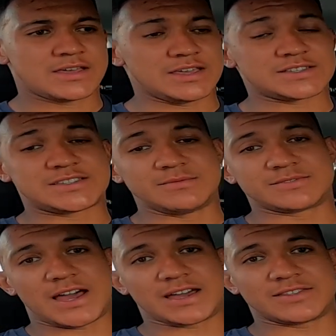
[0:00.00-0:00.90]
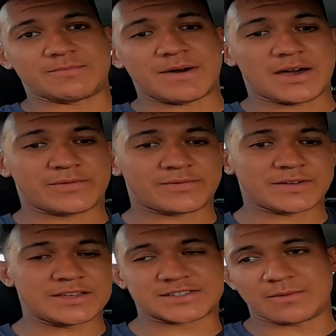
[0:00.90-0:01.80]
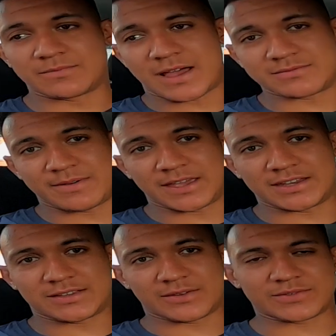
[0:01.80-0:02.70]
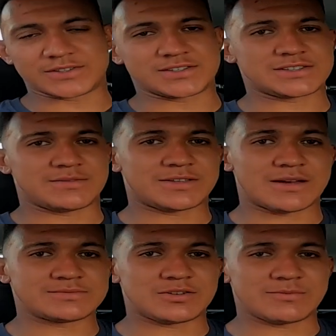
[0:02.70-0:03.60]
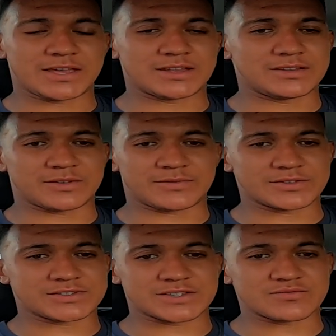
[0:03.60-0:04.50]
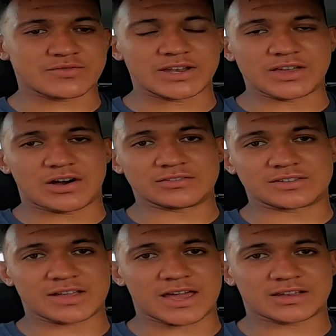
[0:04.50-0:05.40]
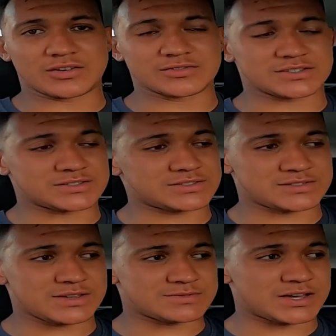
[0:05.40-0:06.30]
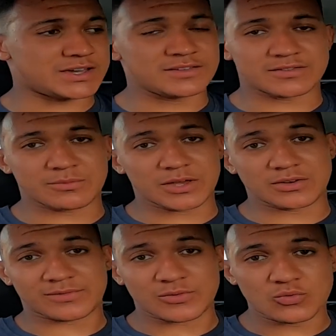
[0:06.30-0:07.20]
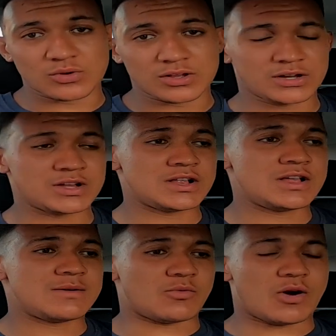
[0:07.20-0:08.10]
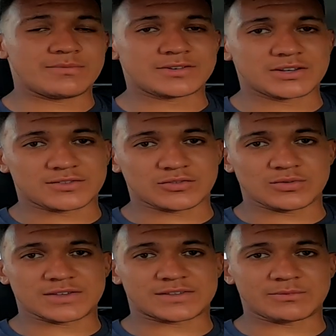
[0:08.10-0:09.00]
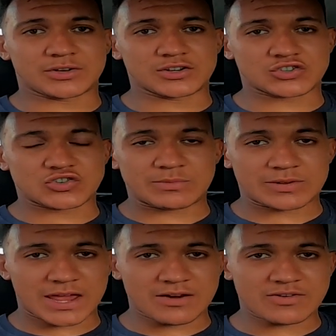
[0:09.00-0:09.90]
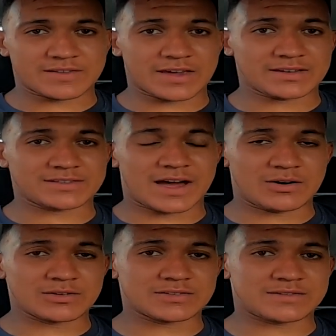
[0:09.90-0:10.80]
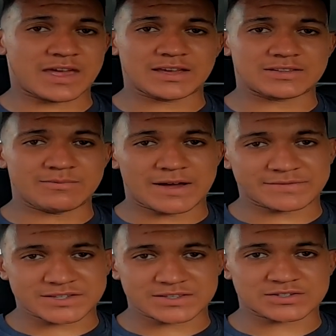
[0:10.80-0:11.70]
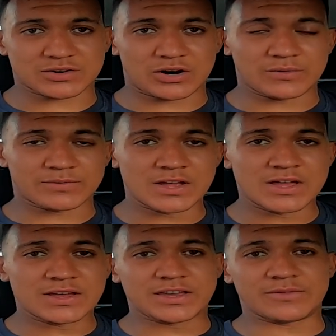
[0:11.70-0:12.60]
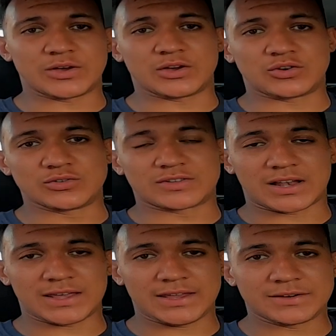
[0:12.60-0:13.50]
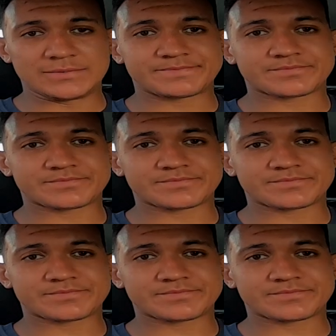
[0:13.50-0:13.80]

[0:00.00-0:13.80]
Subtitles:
it seems like the MAF is sometimes making a difference and sometimes not making a difference, it's really hard to diagnose. It seems like an intermittent fault. But what I'm going to do is I'm going to strip the air intake down, take the MAF sensor off, give it a good clean,